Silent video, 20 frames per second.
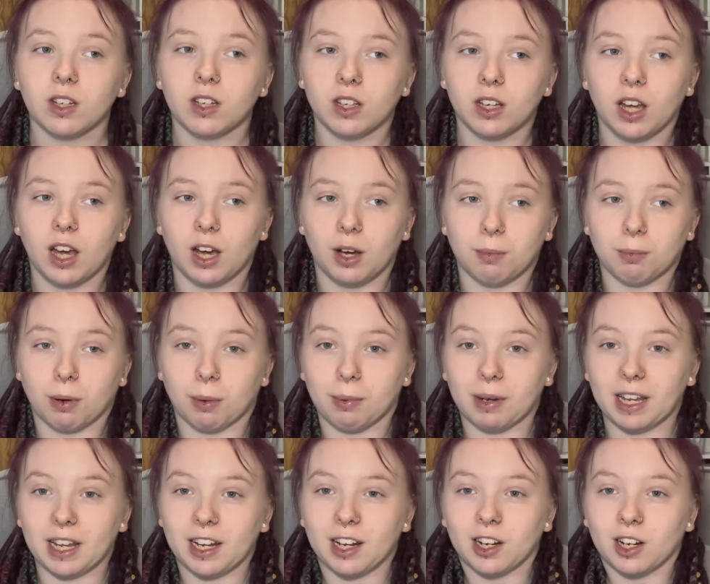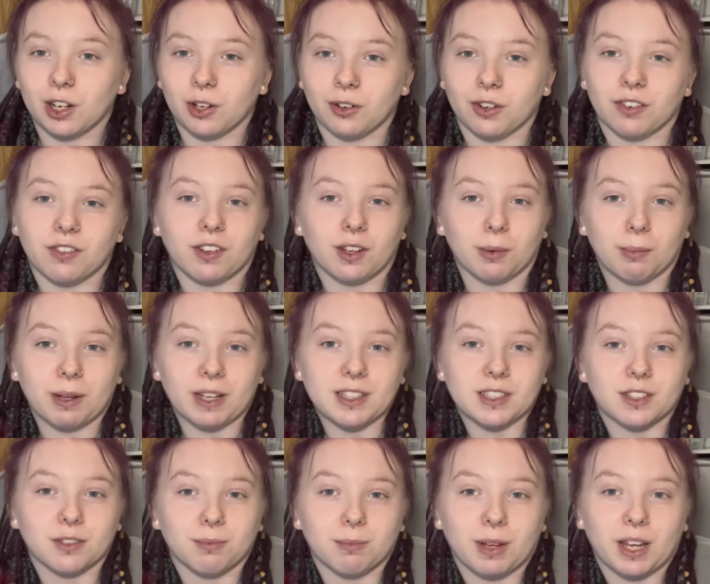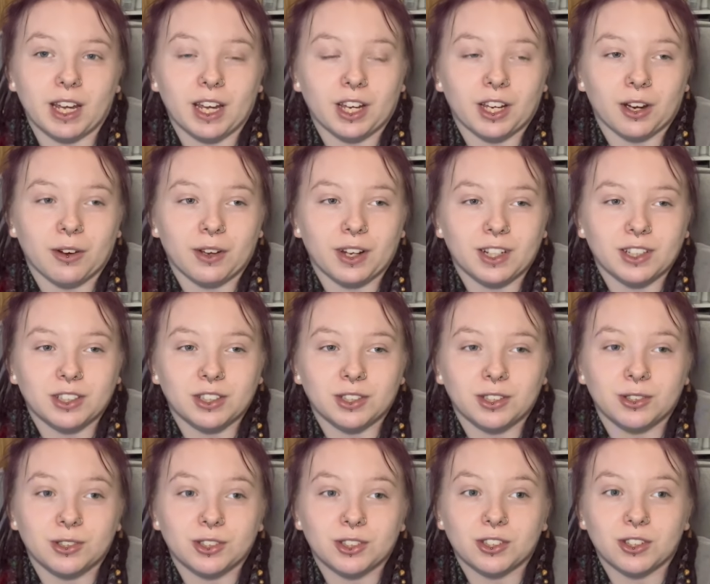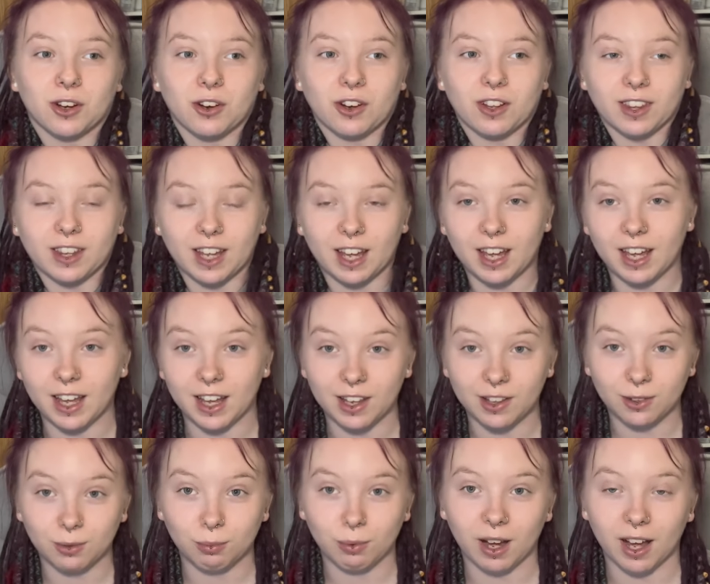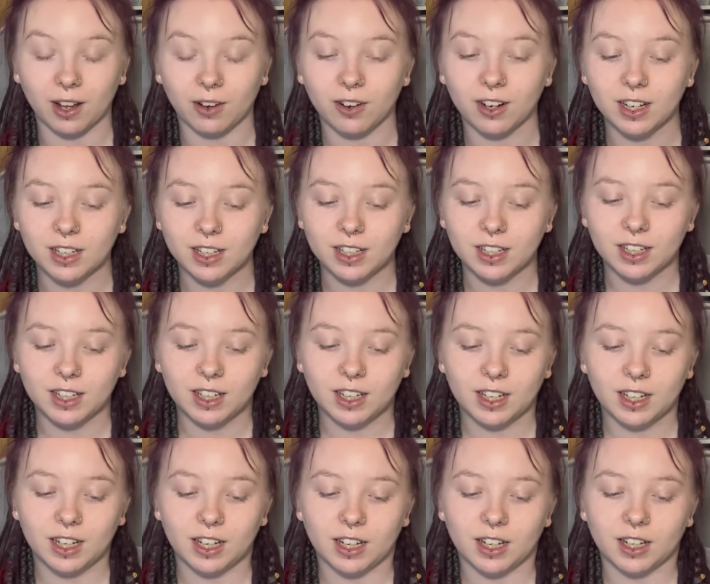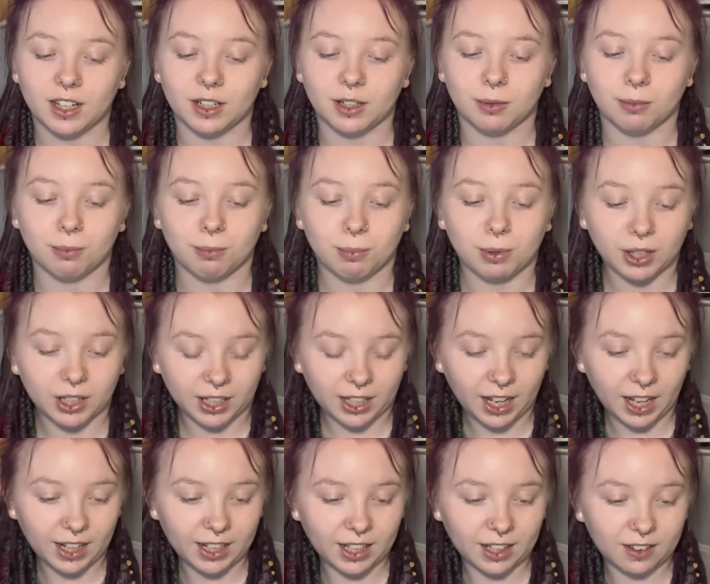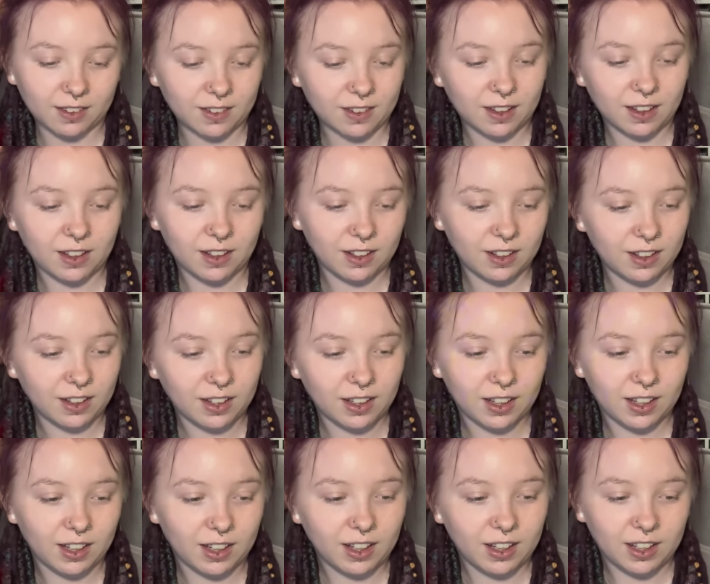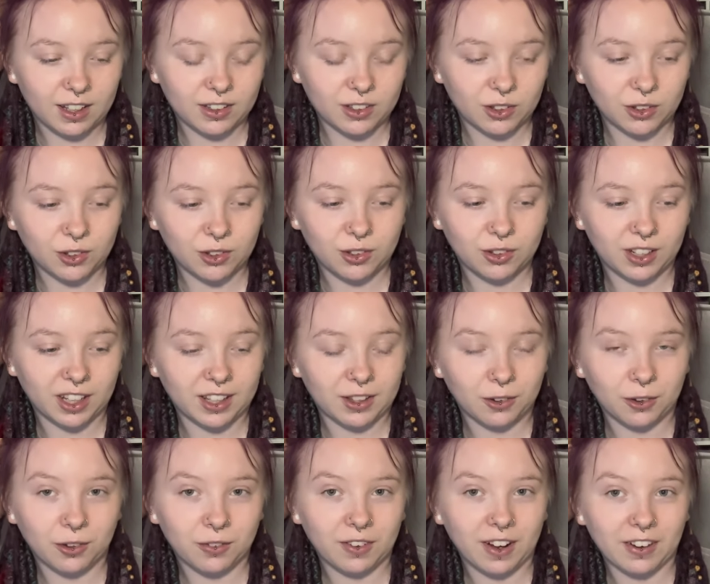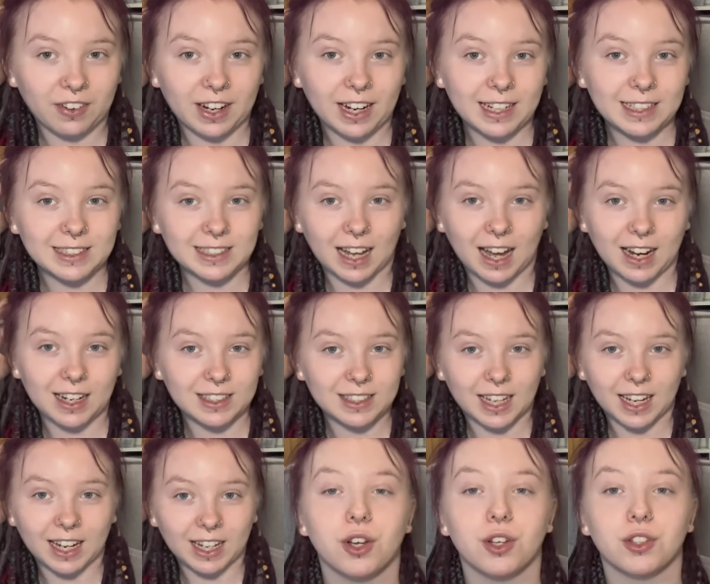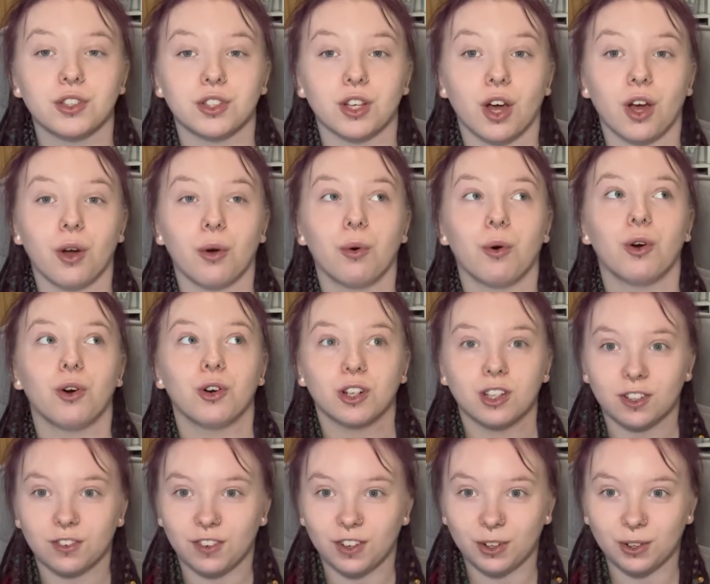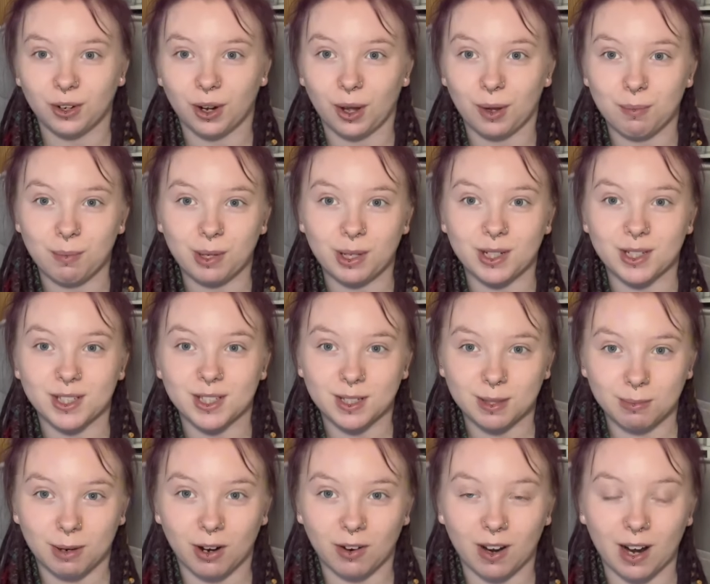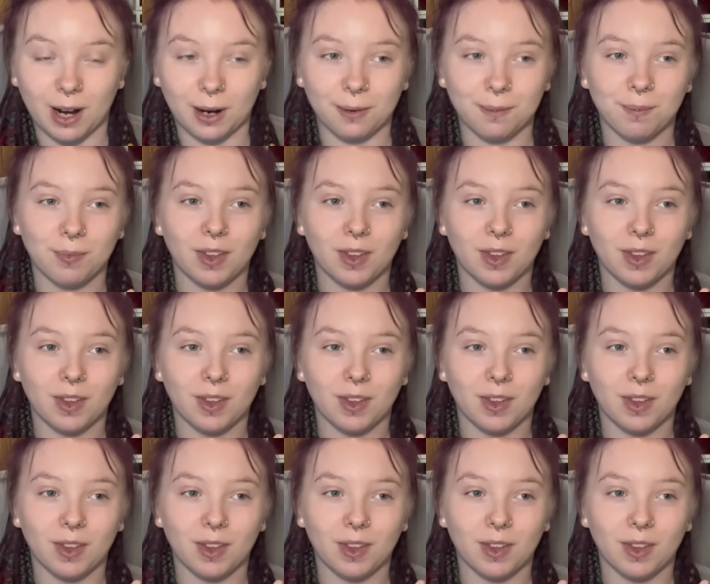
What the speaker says: I'll probably include a few bits of me going to stock there as well. But yeah, it's all very exciting. So Huddersfield opens tomorrow.